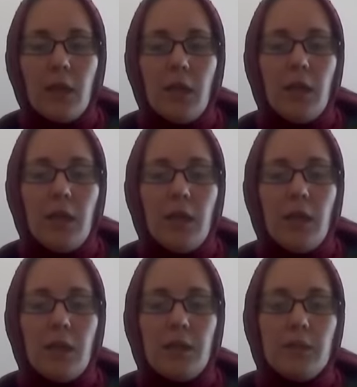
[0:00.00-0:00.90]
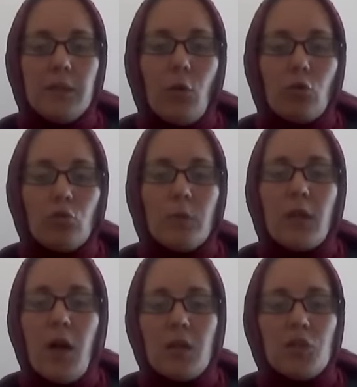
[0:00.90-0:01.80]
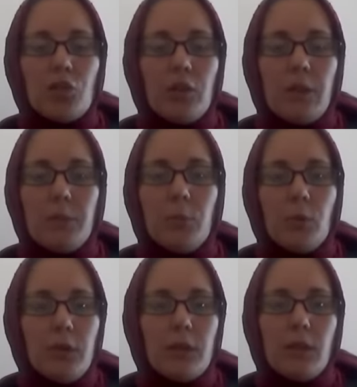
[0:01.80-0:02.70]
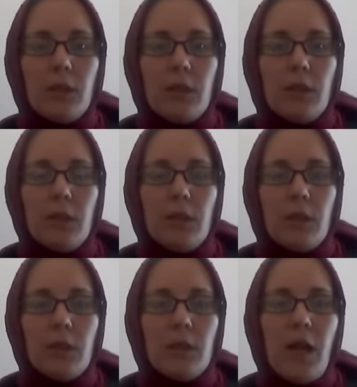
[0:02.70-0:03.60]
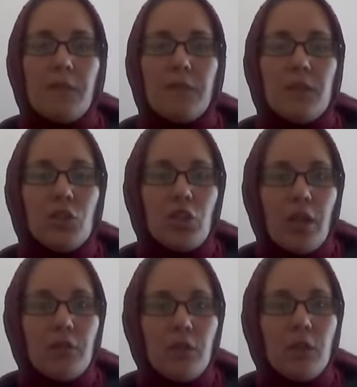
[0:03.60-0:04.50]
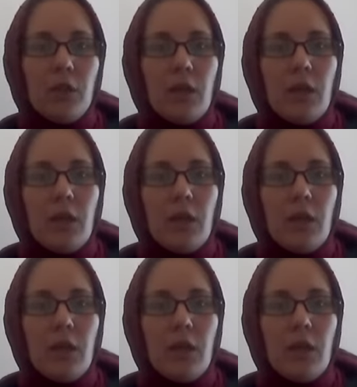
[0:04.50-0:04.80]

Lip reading: the Ottoman cultural and political life in general.